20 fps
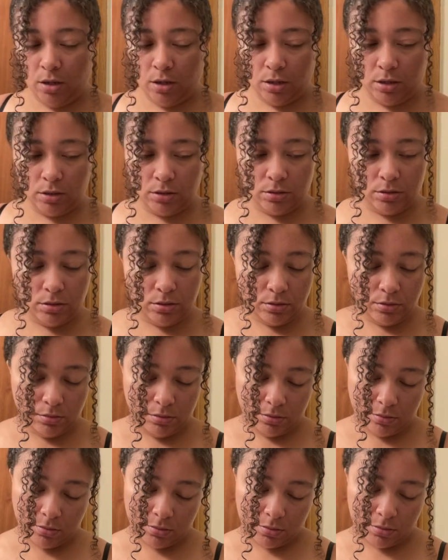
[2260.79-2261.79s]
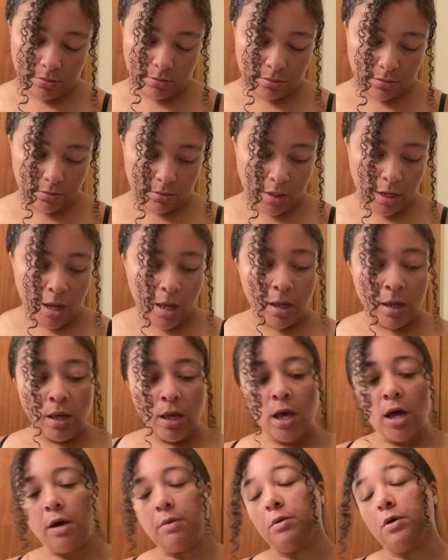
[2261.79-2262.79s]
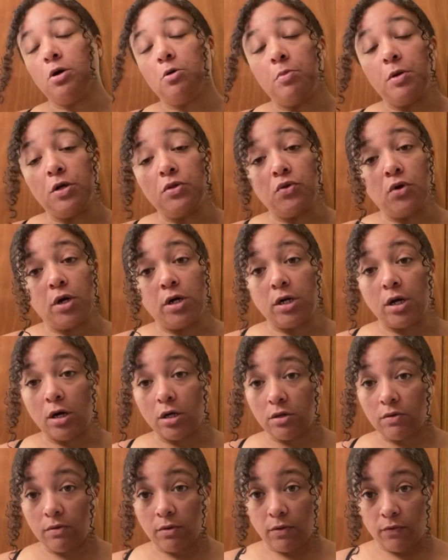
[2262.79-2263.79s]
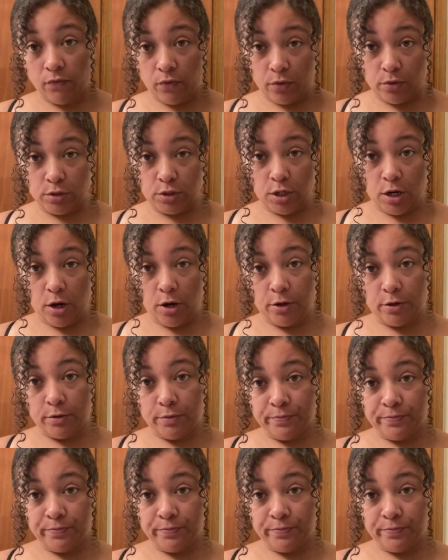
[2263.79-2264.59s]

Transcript: I'm not gonna pay $30 for the four jar.